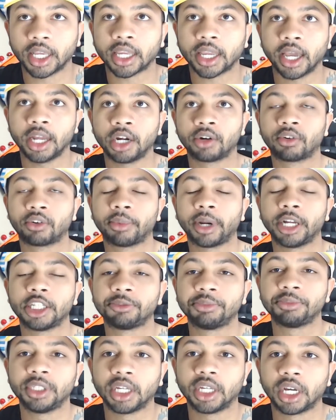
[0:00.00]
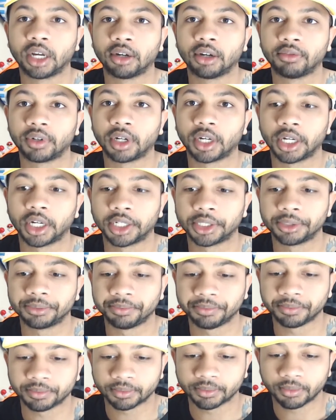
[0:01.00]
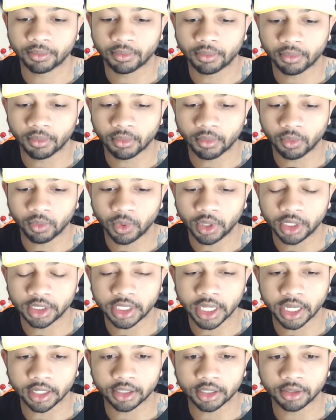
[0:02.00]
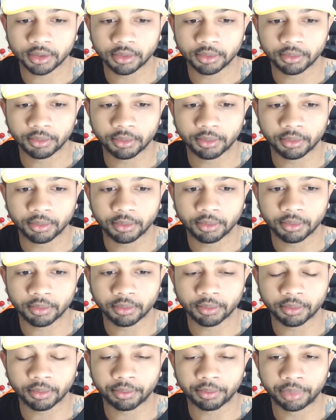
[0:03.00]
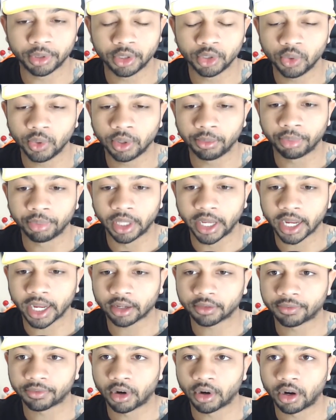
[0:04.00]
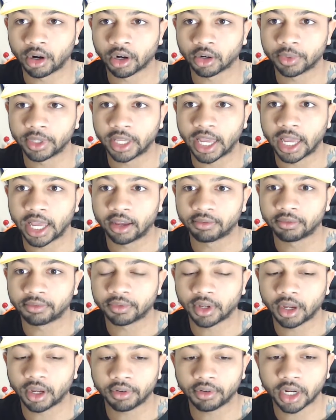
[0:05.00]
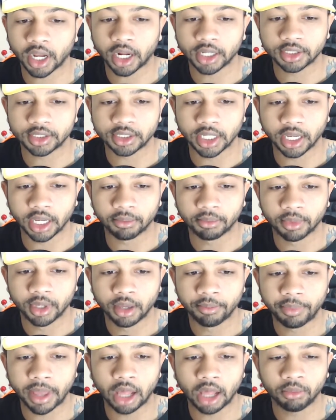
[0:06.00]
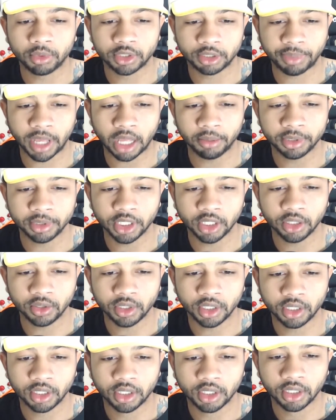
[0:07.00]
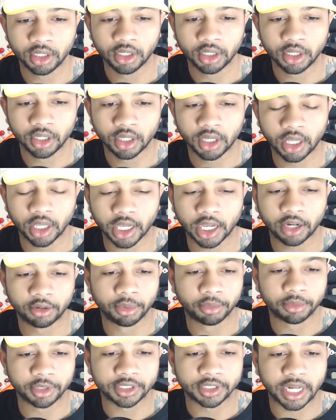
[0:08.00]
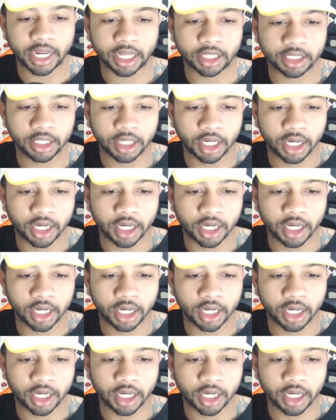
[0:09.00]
kind of reminds me of, what is that blue and black frog we have? I forgot his name. Was it Palpitoad? I can't remember exactly.